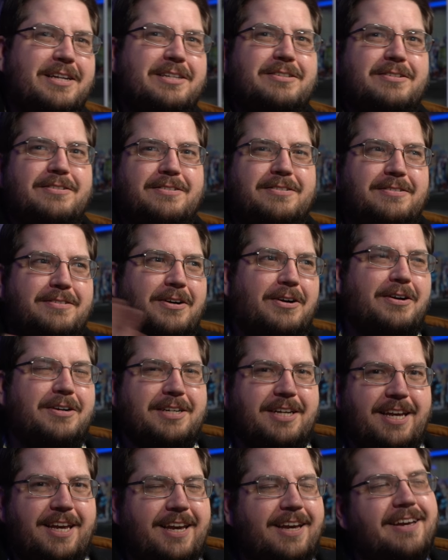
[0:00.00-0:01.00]
into her
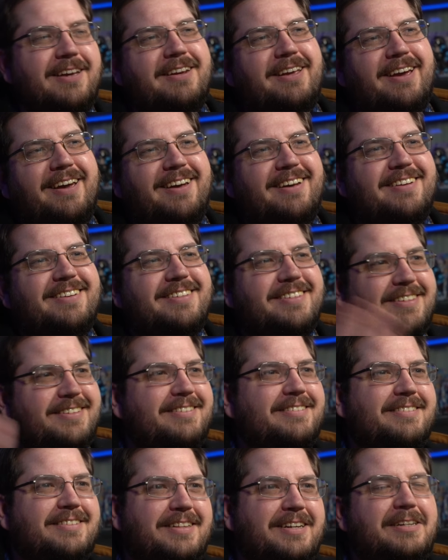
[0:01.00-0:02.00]
kid, and
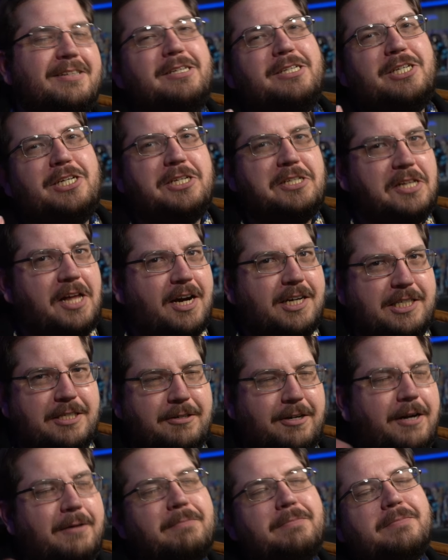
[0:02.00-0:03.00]
literally she just locks
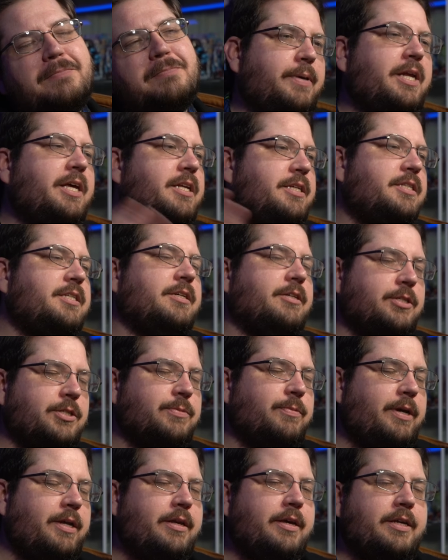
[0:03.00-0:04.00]
her up. But it's still
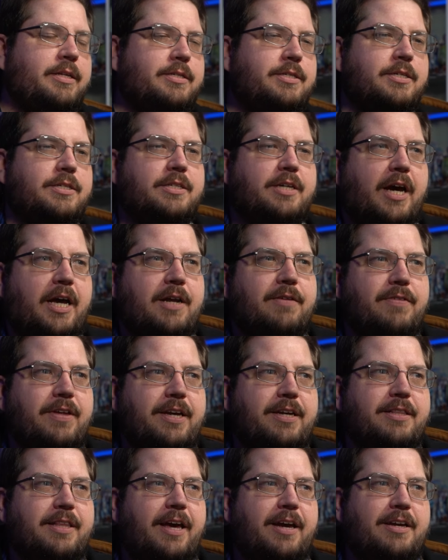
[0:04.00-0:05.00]
sweet. It's just kind of
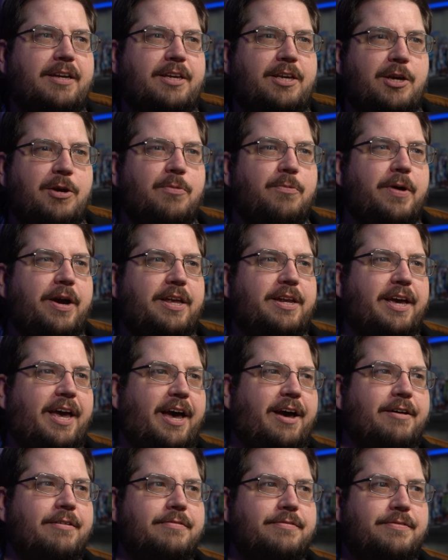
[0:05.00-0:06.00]
like that cute way to
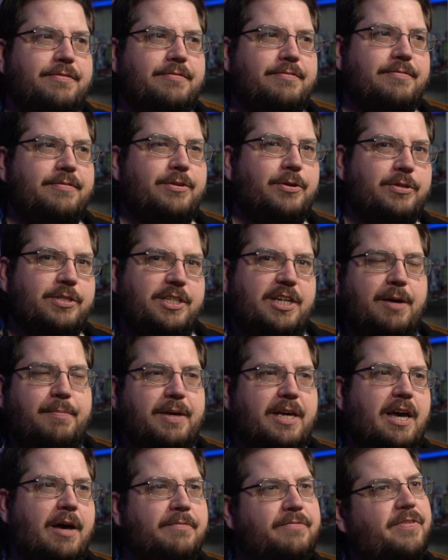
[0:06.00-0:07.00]
have Utena
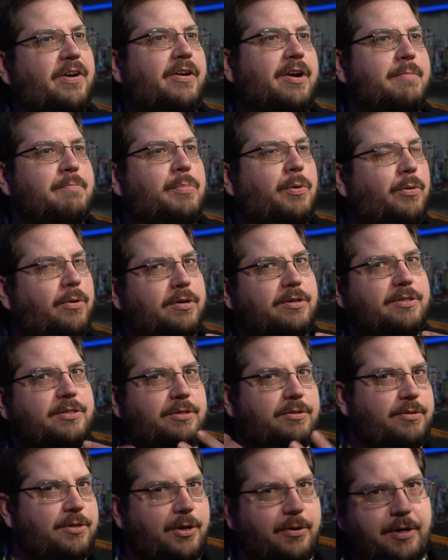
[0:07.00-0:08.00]
become very important
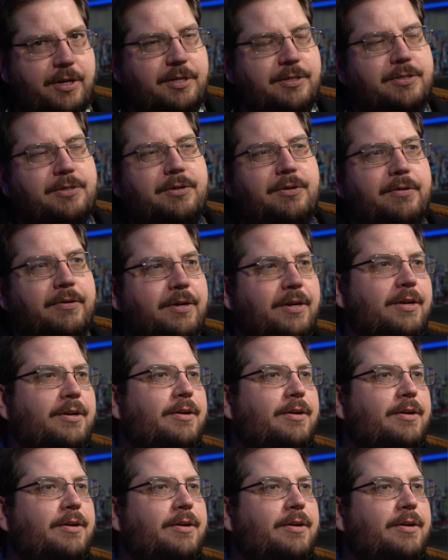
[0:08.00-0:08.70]
to Kurisu,